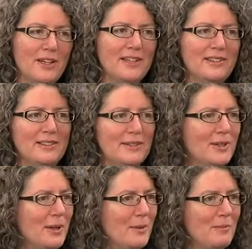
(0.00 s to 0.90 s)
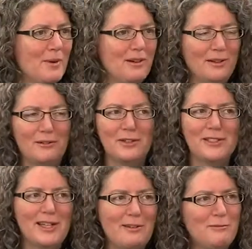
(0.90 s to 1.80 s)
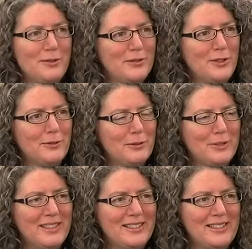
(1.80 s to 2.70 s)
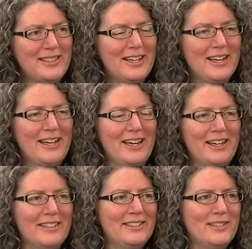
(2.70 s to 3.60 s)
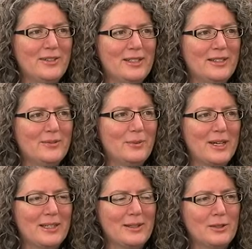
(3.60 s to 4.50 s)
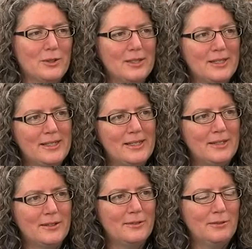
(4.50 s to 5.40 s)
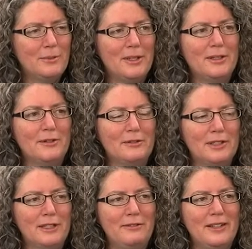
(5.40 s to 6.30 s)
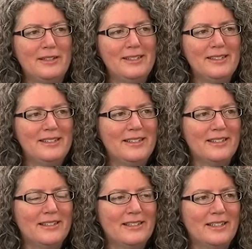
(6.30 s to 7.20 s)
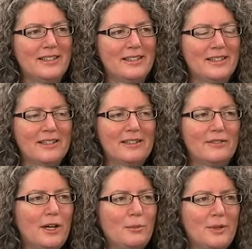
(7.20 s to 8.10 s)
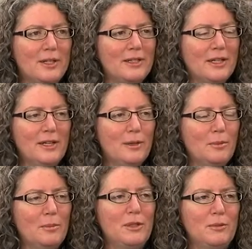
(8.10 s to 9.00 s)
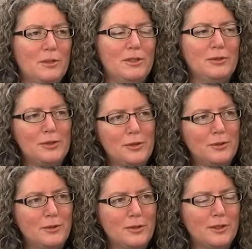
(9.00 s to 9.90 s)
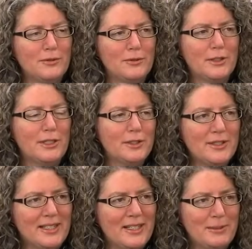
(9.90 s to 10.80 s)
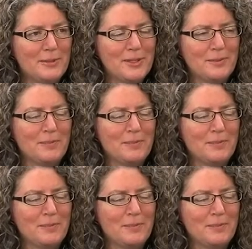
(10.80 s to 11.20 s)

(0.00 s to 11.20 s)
And um, all of our staff moved mm -hmm. over with us. Yep. And you can walk in the door and see the familiar, friendly faces mm -hmm. and mm-hmm. get the kind of help that people have been used to for, for years in Ames.